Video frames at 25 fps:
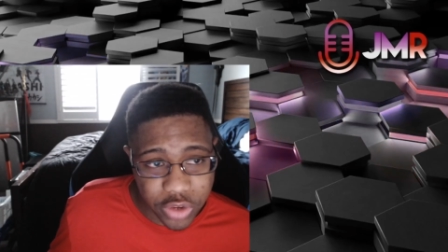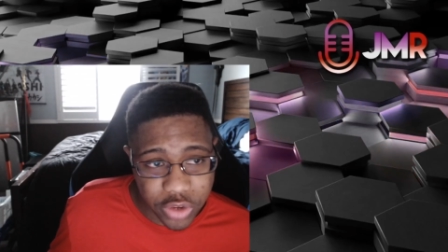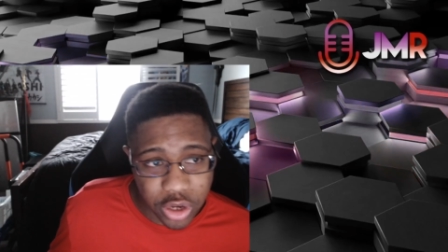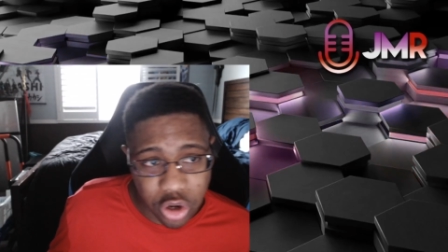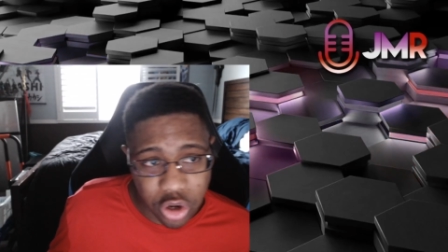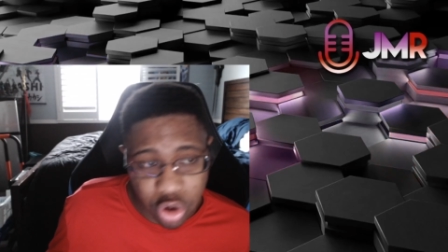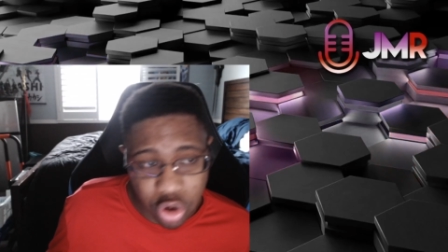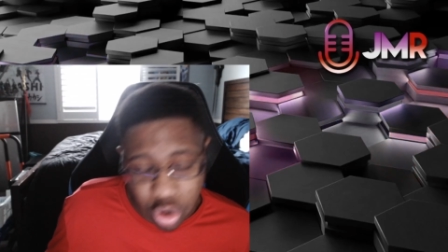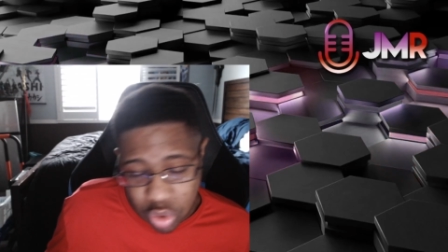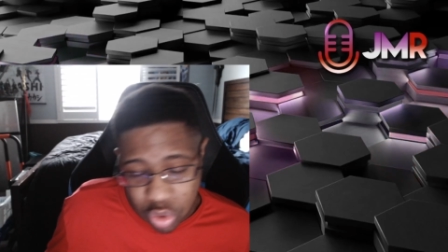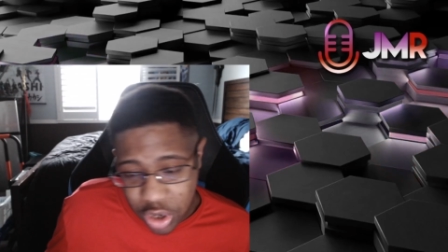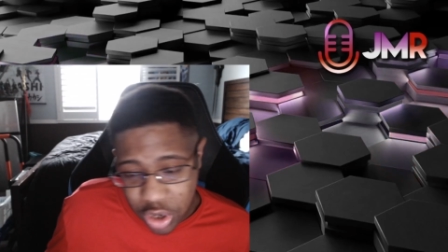
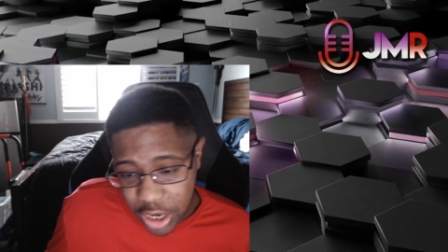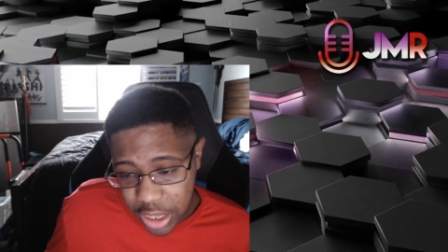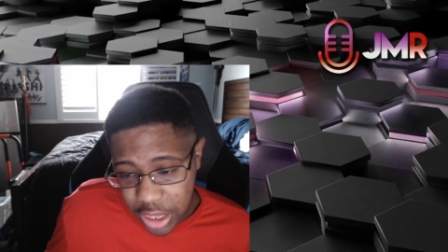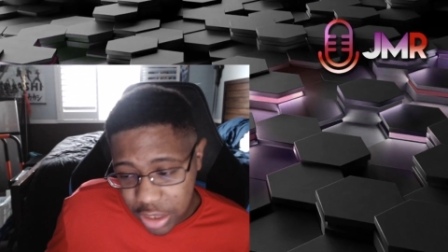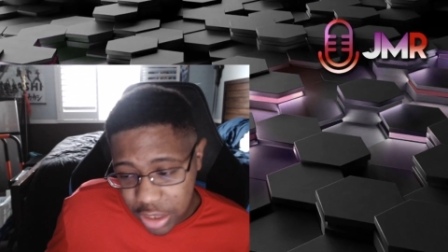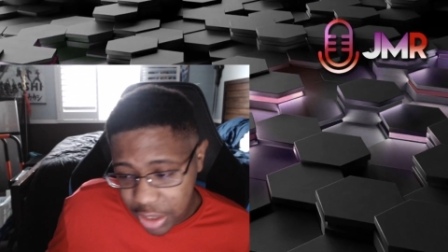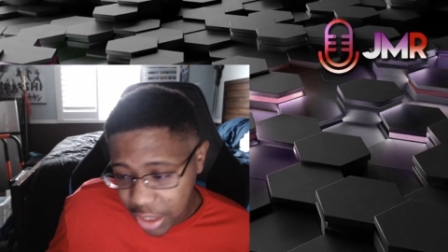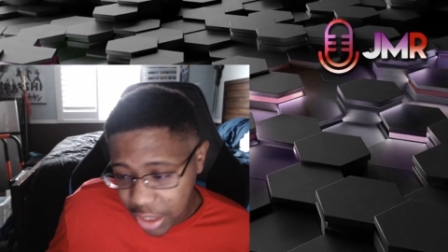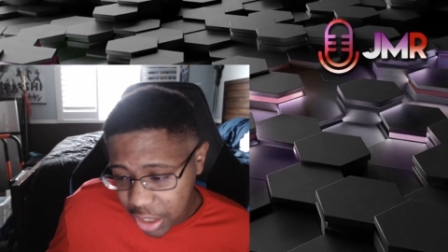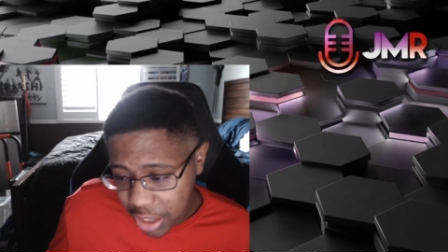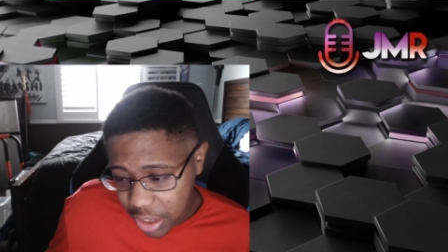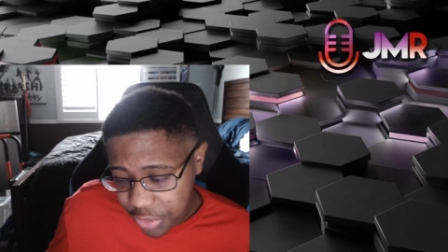here, all right?
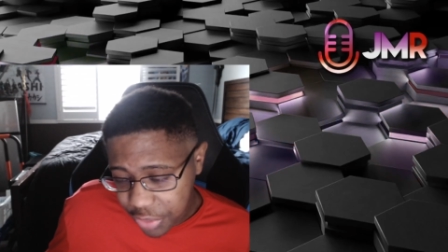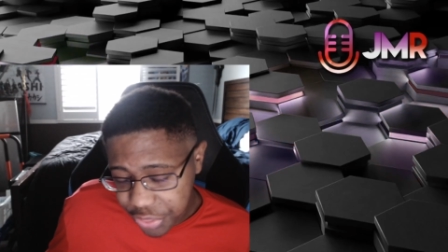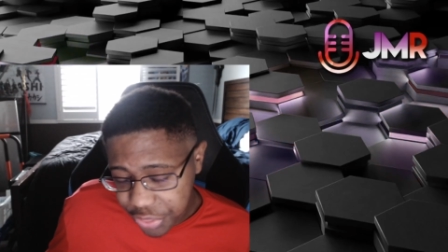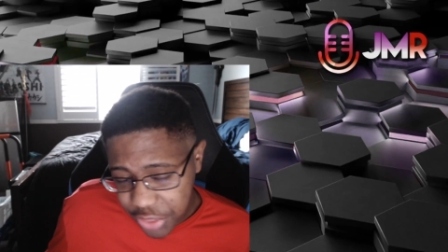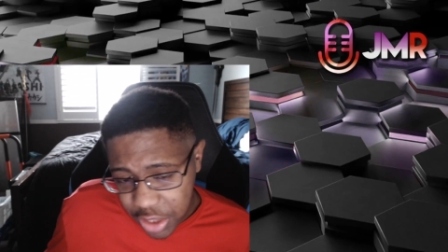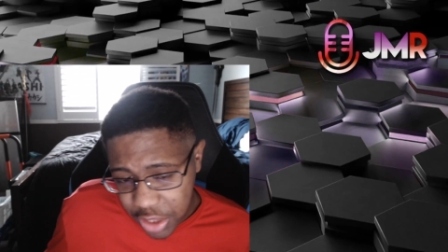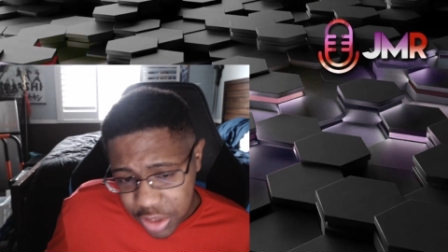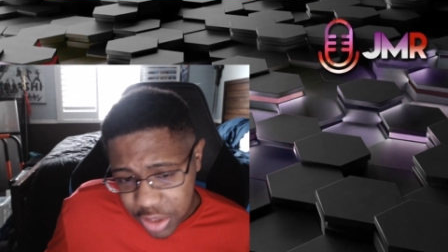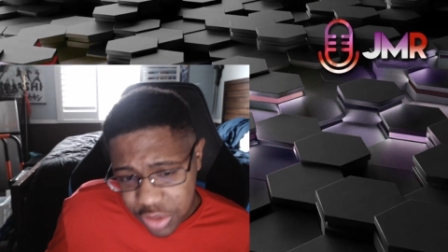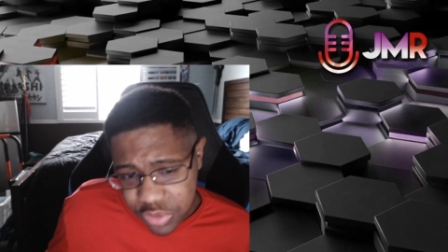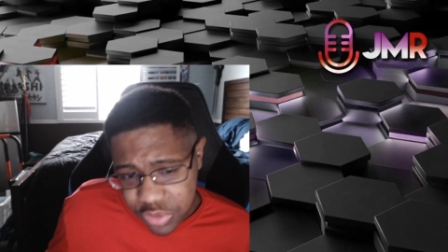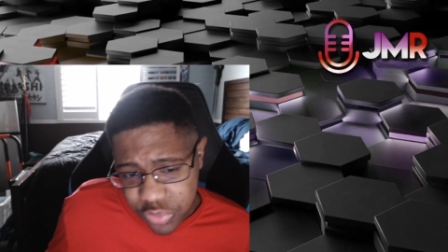A eh,
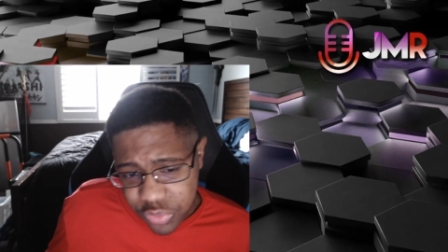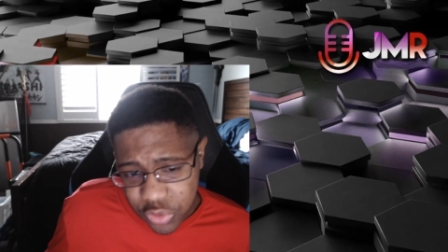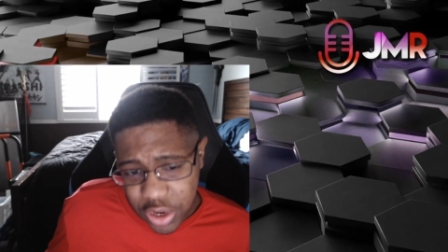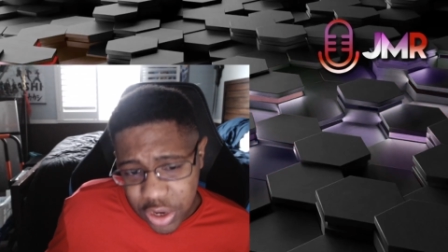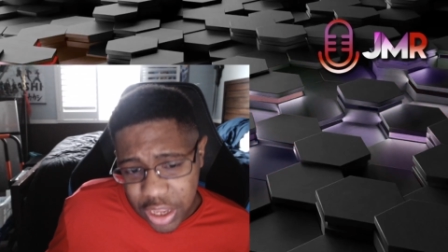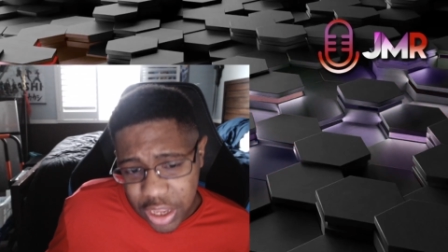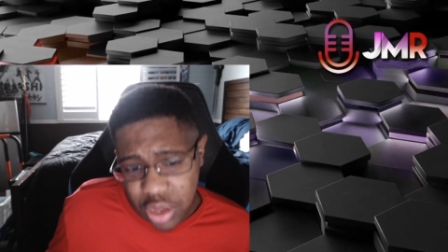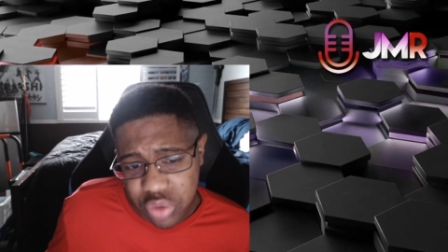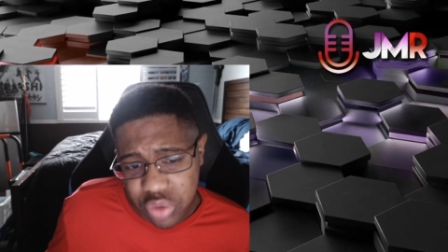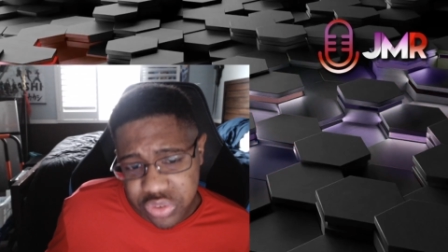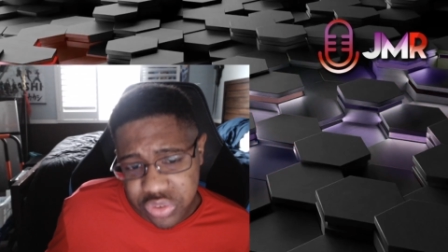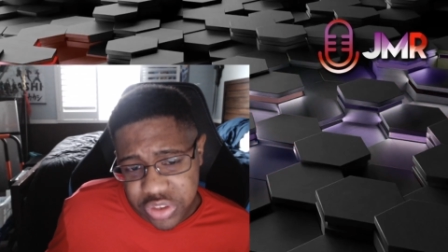things for
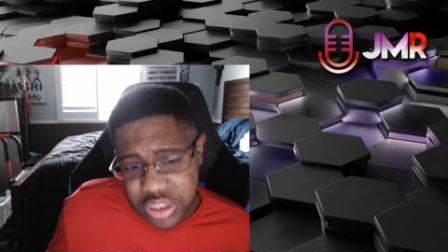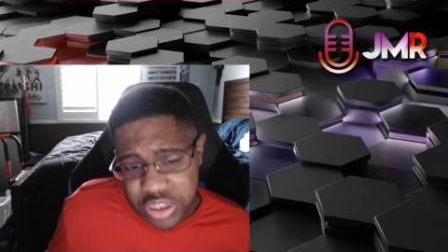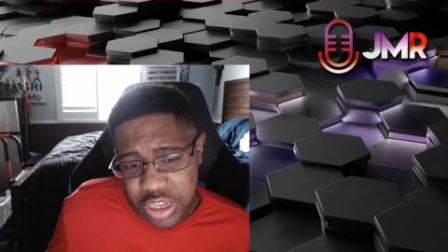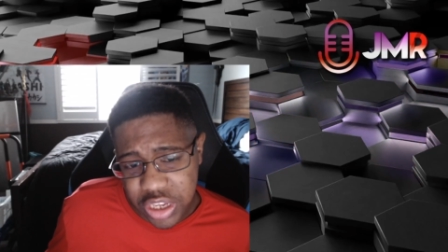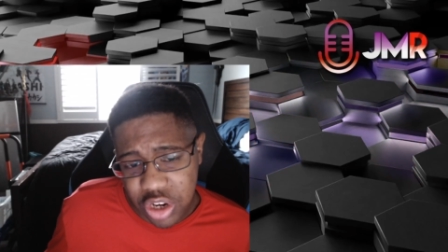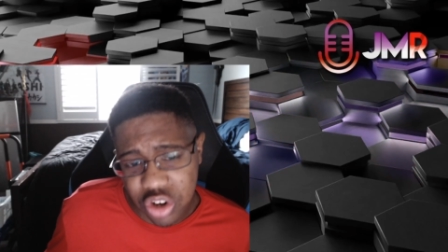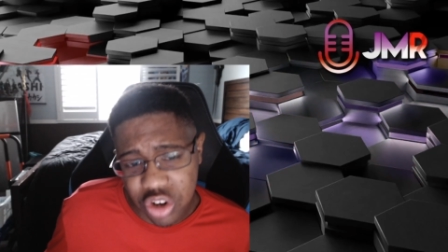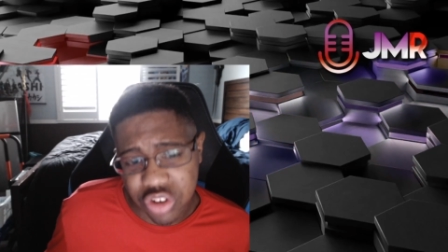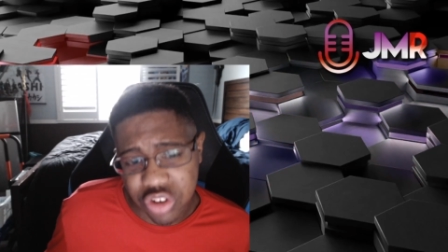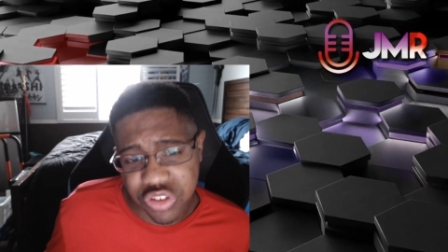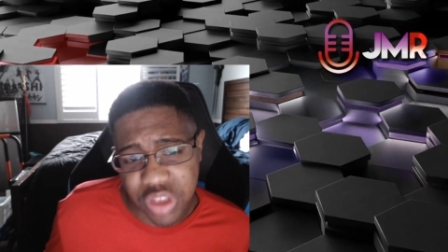AOC are